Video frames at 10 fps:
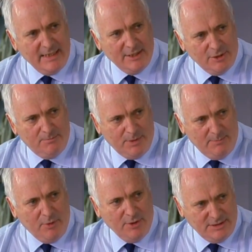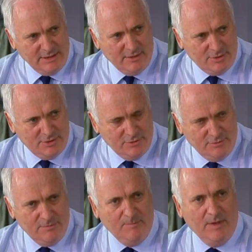that up by pointing out to